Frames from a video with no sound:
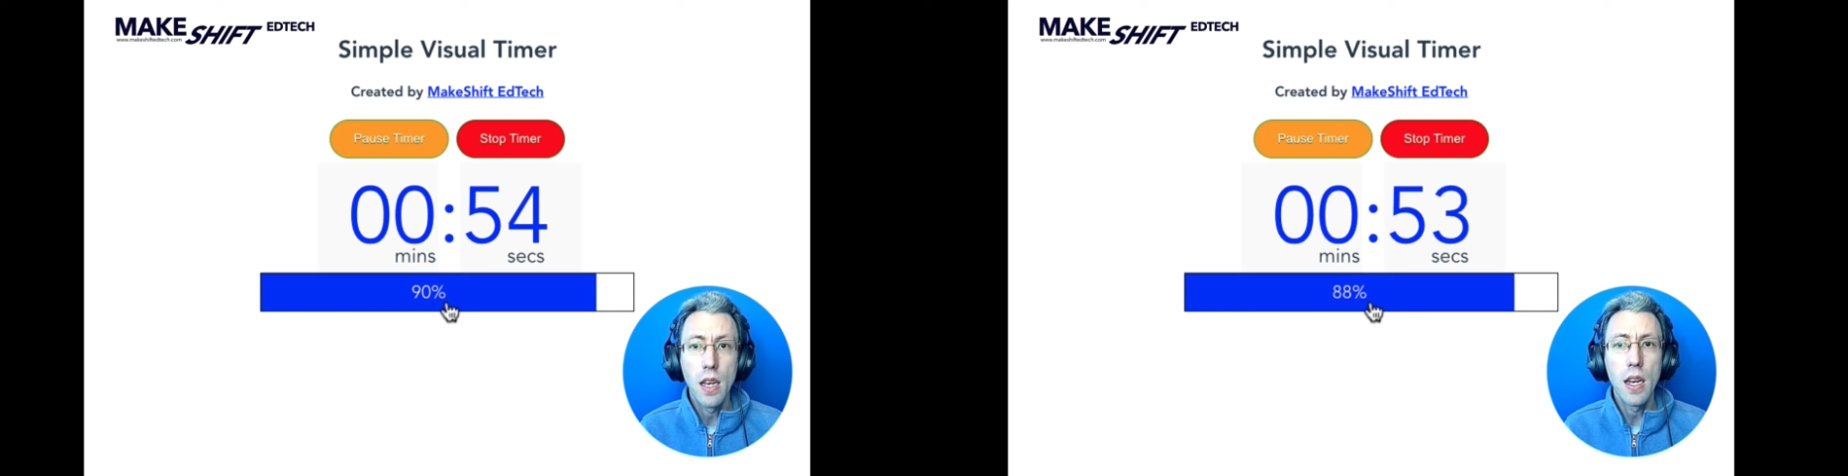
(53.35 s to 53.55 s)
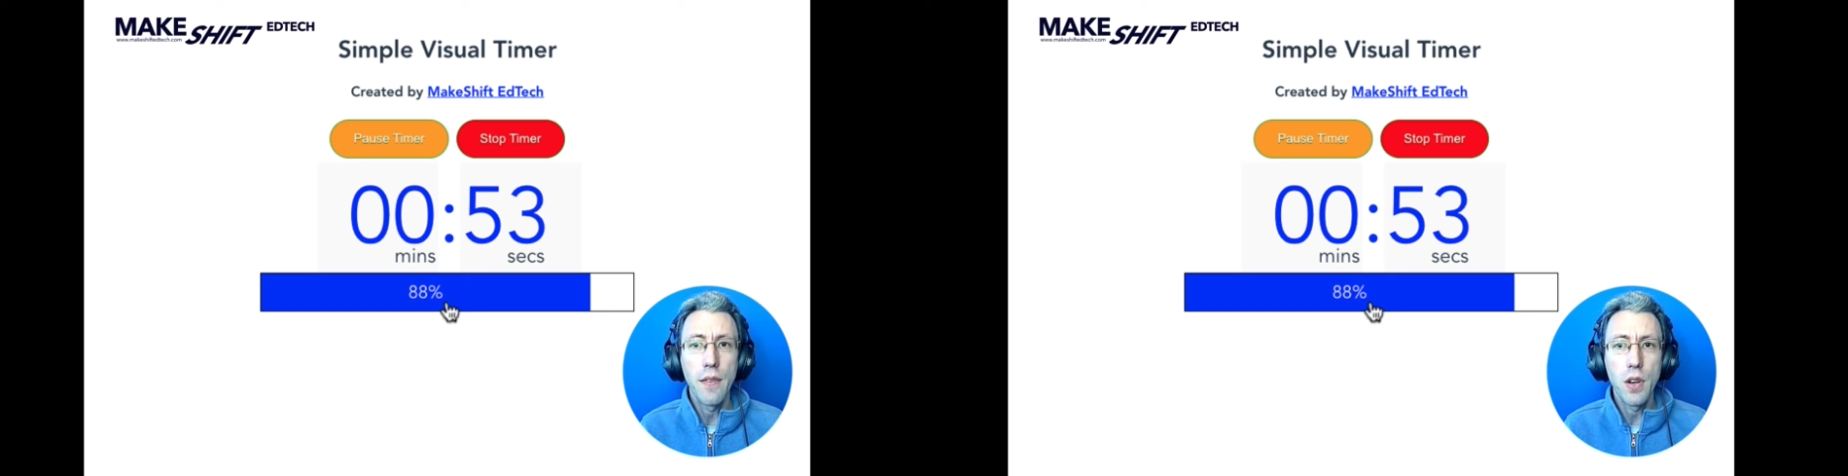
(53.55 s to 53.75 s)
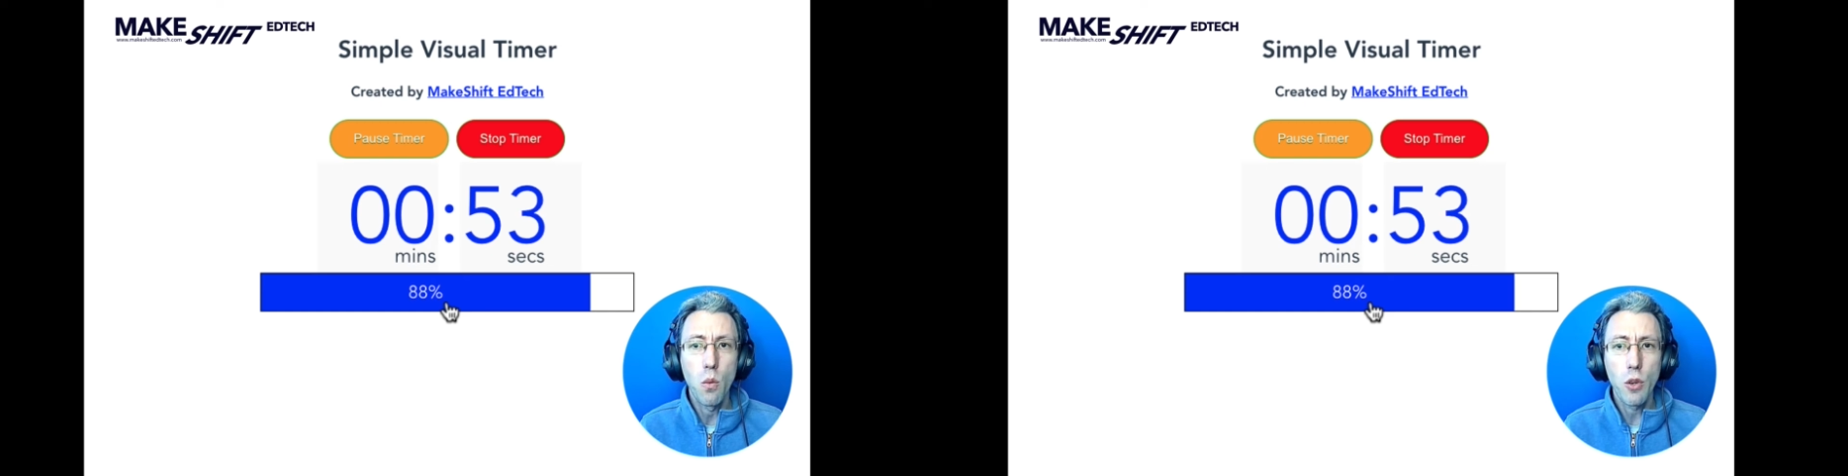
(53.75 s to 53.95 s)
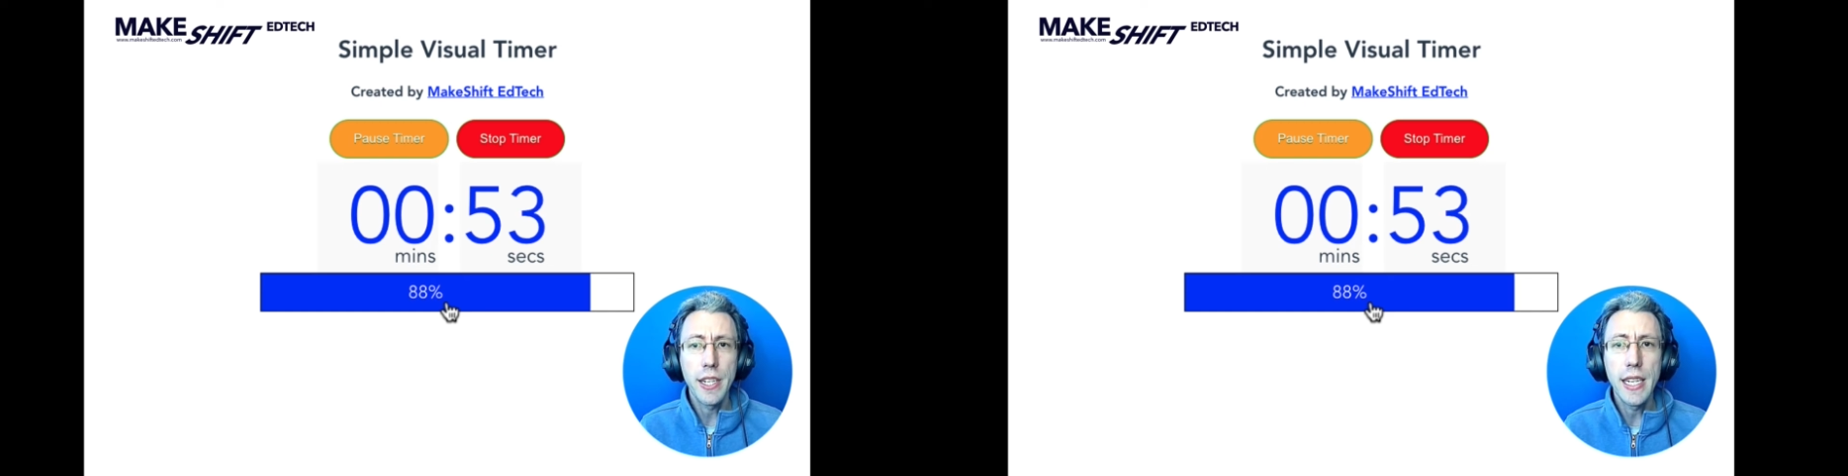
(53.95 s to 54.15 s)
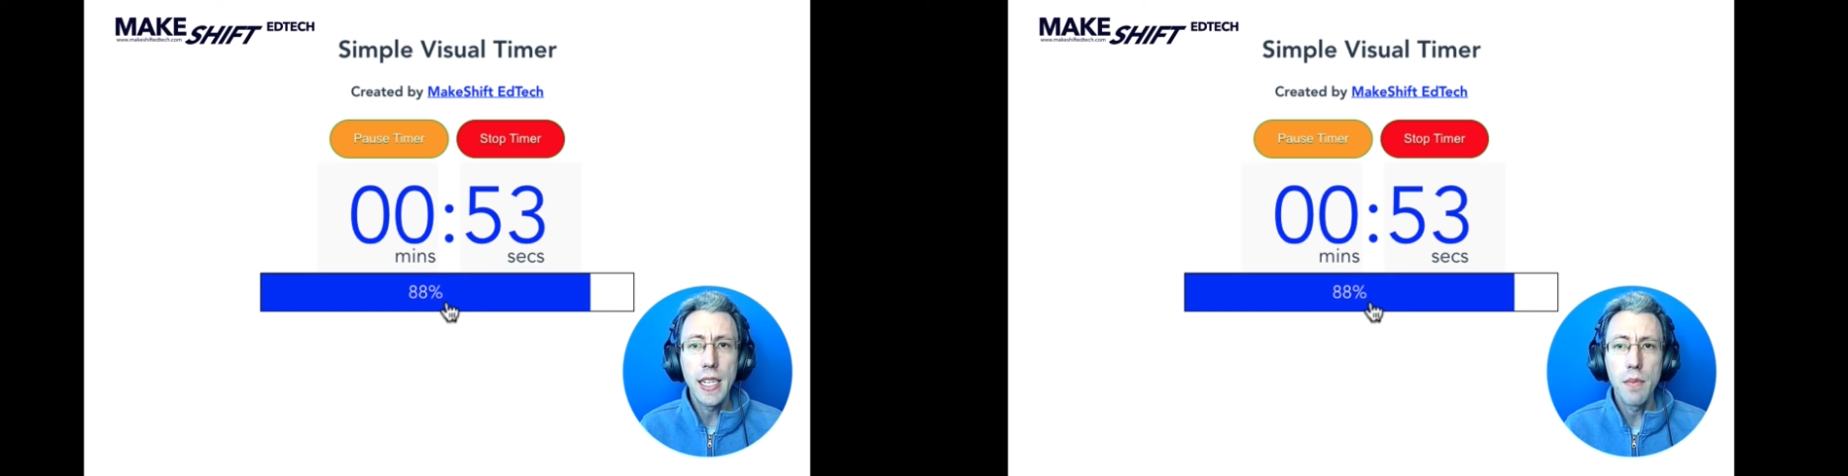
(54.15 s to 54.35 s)
if you're
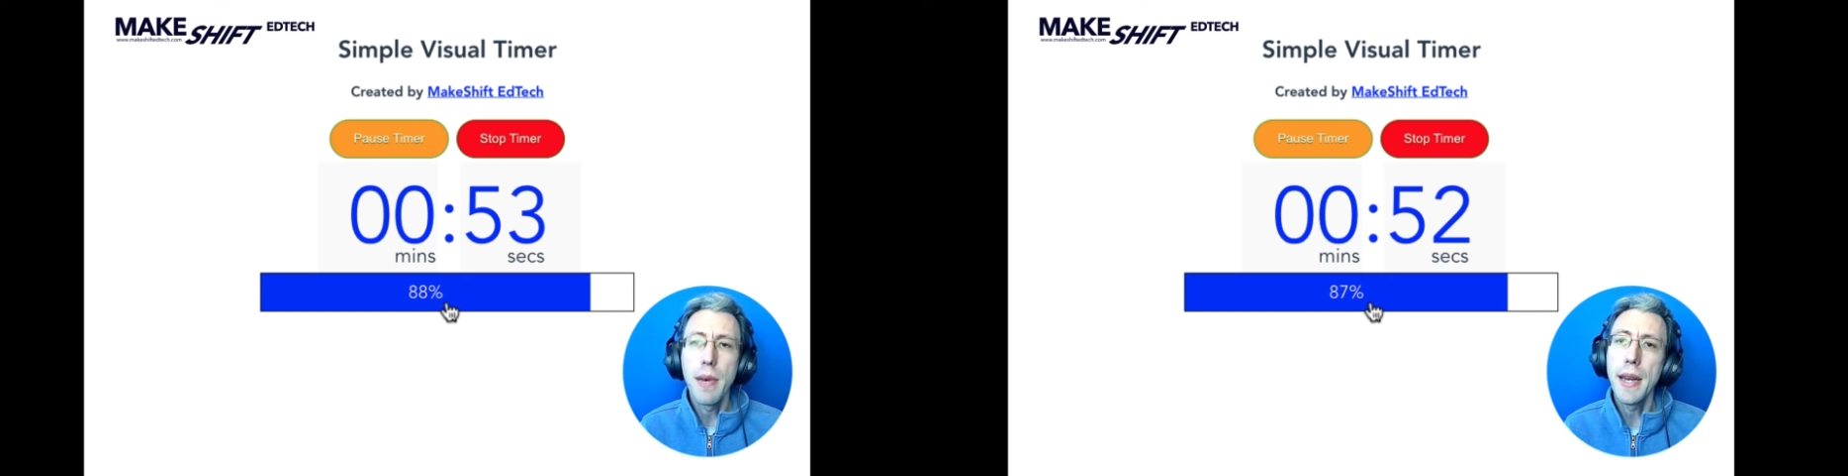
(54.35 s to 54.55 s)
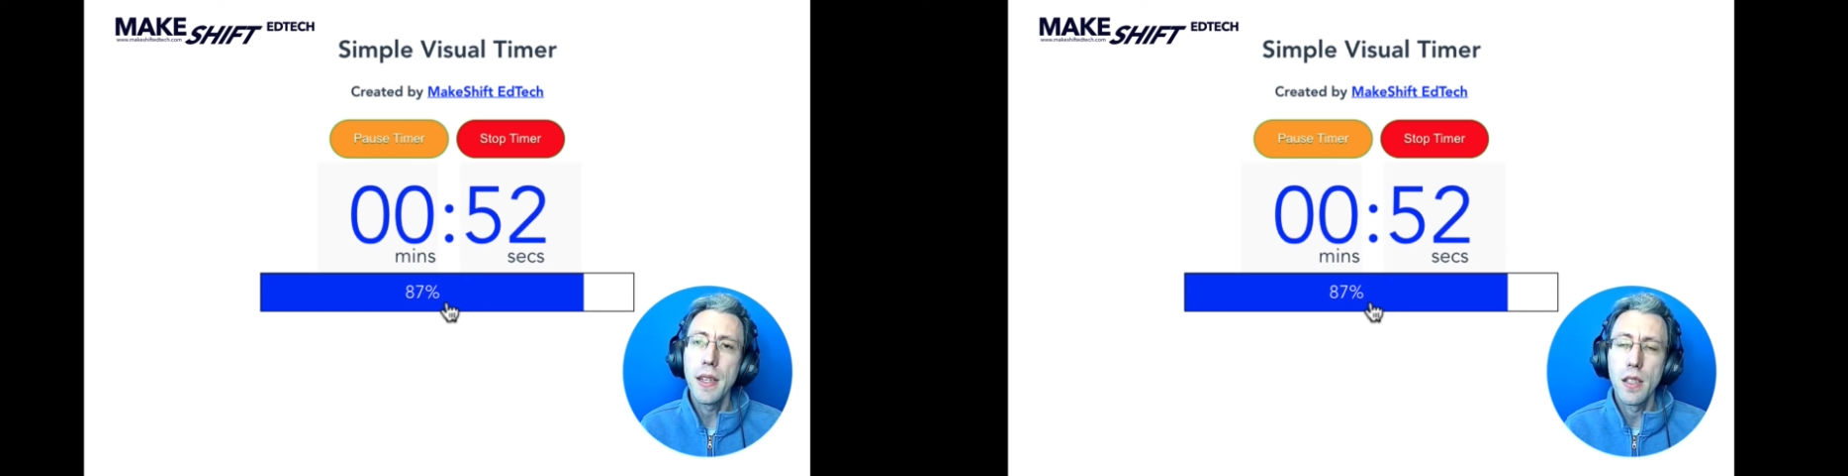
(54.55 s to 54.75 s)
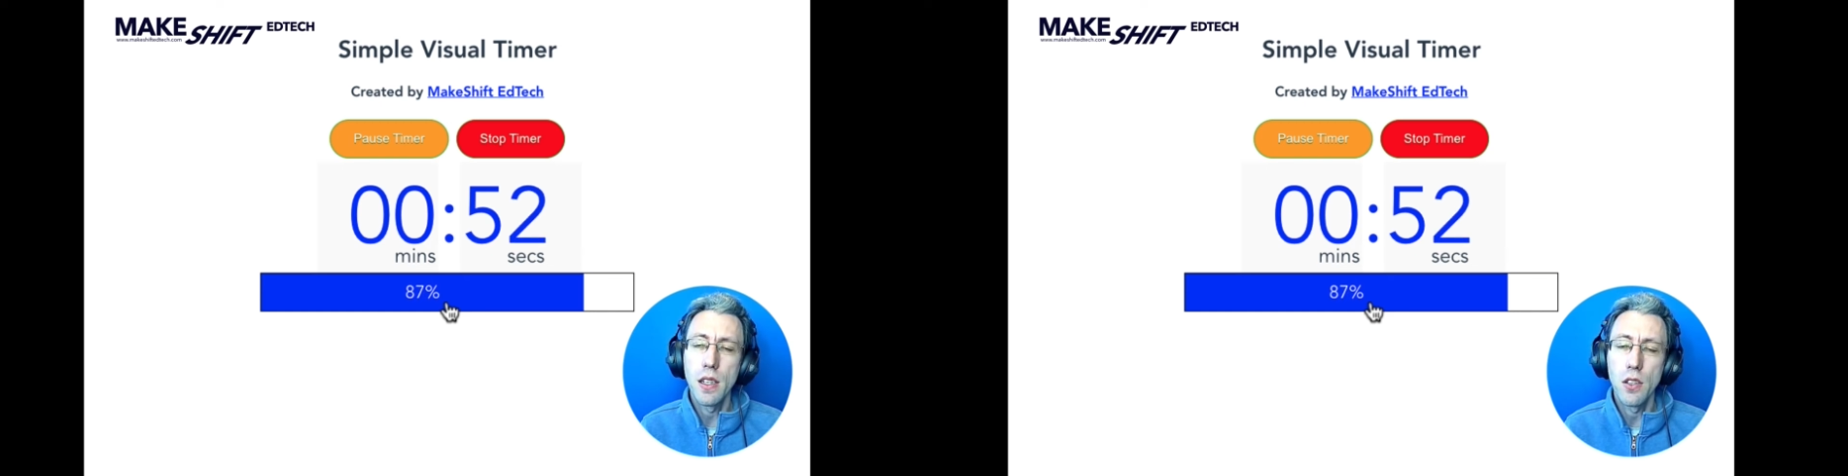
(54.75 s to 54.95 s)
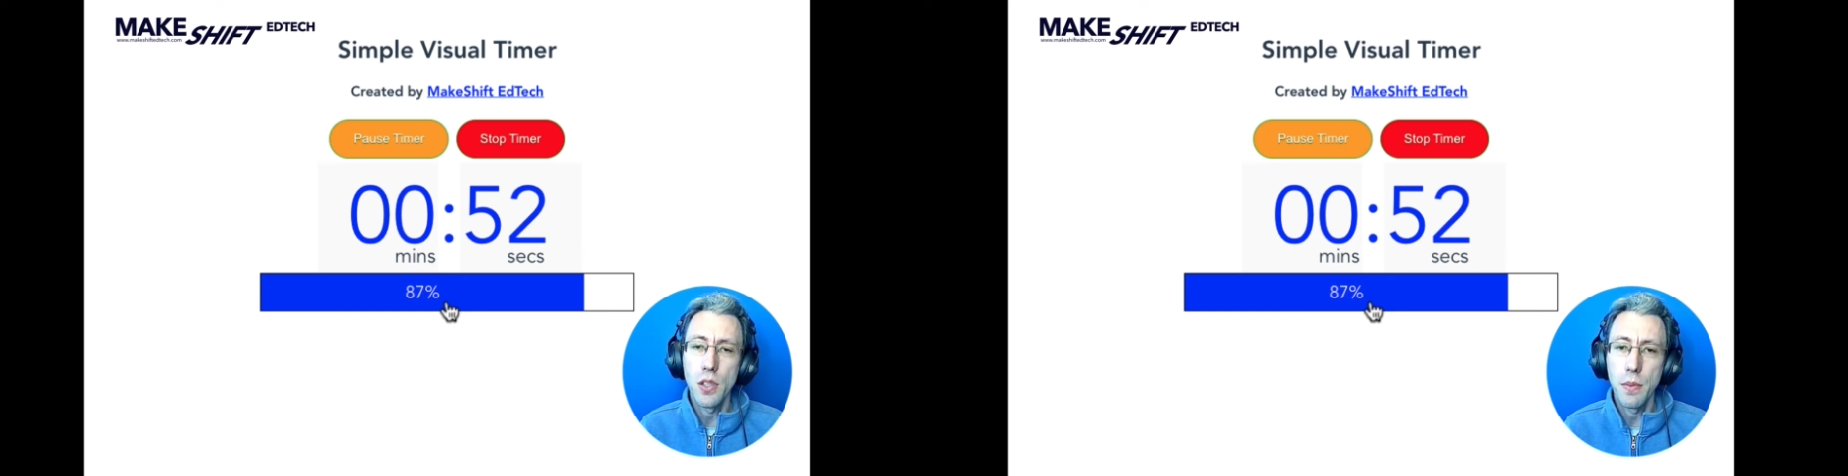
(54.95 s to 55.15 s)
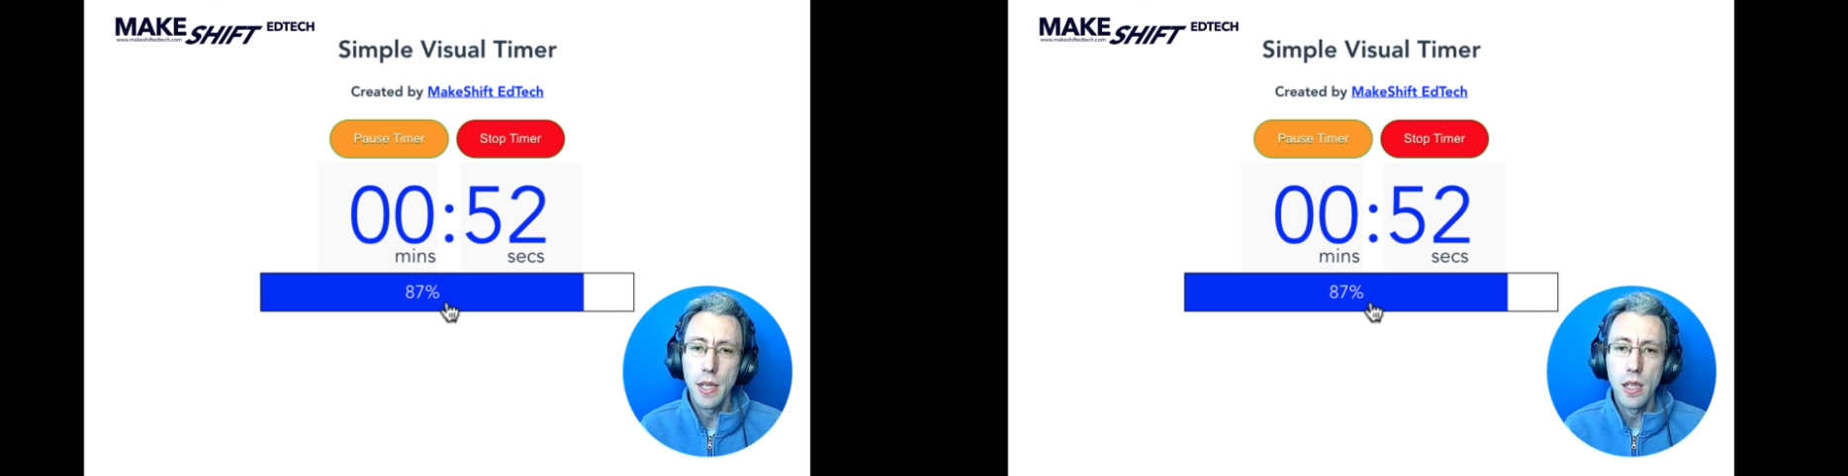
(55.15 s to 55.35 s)
working independently on
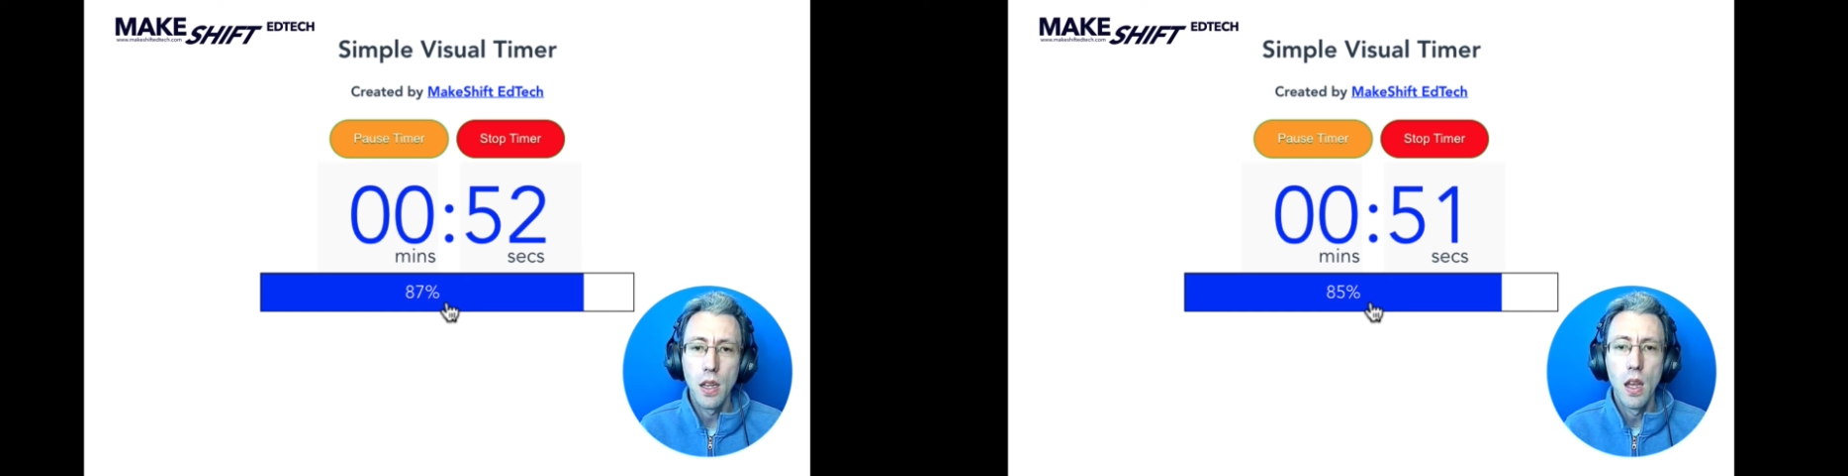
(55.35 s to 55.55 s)
something,